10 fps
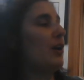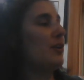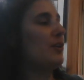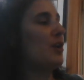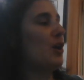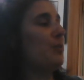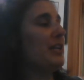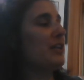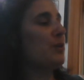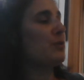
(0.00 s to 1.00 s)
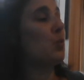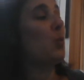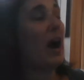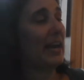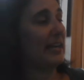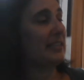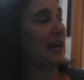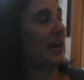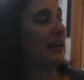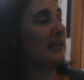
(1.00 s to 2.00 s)
Nobody knows why it
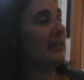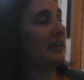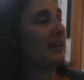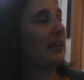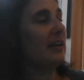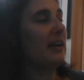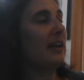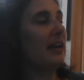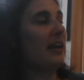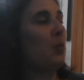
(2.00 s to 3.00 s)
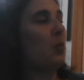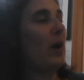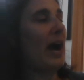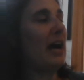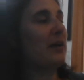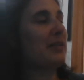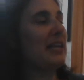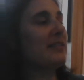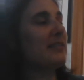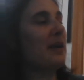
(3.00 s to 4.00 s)
died. Wow,
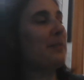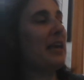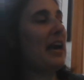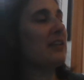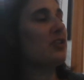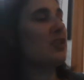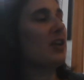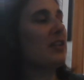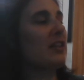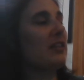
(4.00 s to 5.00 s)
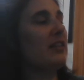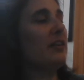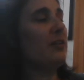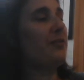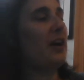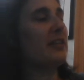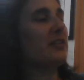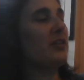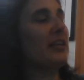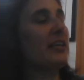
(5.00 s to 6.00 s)
that's some catch. The little fossil